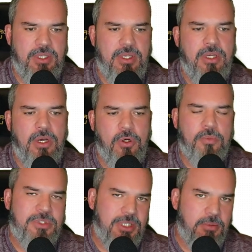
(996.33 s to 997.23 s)
ohm
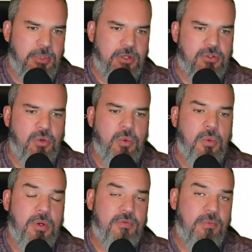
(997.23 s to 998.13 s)
centimeter. So we
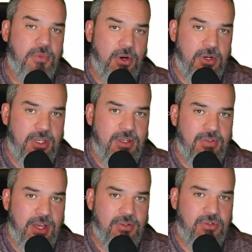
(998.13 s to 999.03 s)
went from
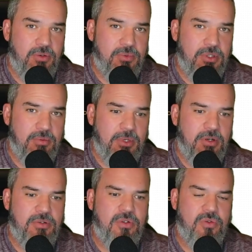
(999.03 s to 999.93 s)
30,000 ohm
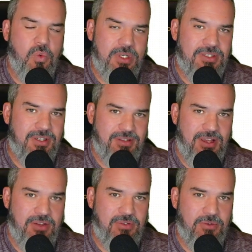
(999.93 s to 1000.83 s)
centimeter to
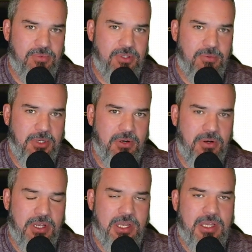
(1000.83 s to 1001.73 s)
26,000 ohm centimeter.
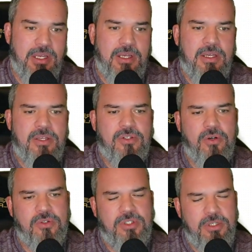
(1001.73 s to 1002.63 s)
So
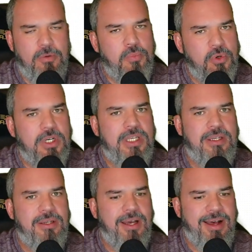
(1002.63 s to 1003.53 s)
still pretty
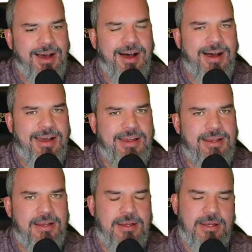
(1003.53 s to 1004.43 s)
high.
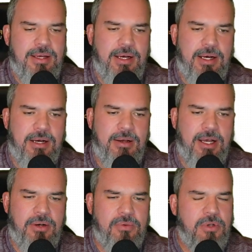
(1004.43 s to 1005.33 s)
I
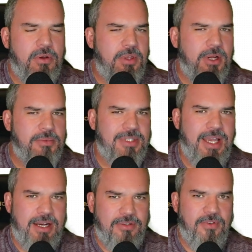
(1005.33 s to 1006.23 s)
don't know that I'm
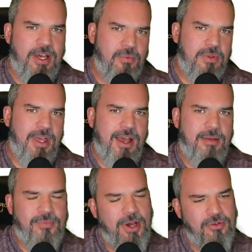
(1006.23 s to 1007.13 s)
satisfied with
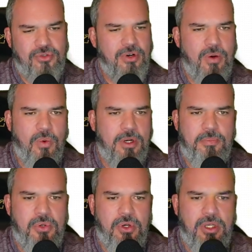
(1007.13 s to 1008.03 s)
that. Not sure I want to put